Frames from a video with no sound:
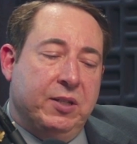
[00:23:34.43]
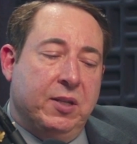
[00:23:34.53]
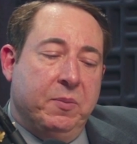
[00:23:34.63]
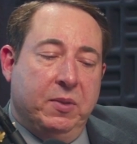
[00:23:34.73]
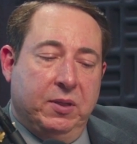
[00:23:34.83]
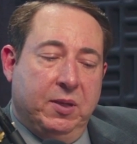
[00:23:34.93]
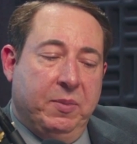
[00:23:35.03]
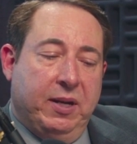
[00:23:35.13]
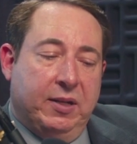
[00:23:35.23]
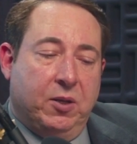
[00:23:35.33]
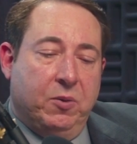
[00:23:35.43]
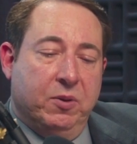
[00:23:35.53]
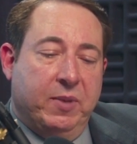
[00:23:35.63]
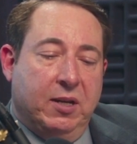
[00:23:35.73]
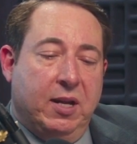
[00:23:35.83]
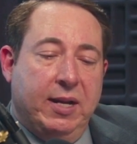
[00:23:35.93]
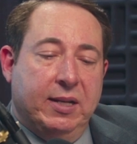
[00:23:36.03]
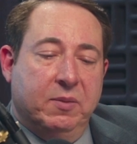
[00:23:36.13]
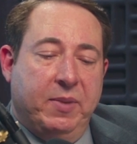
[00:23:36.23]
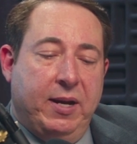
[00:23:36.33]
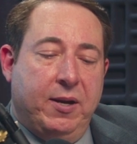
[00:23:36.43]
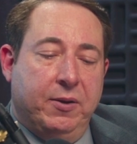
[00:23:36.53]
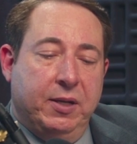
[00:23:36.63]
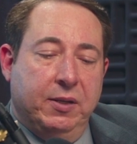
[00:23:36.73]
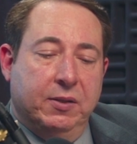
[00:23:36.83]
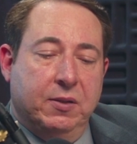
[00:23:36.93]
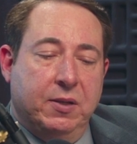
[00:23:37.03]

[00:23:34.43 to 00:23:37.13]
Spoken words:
something I talk with my clients about is,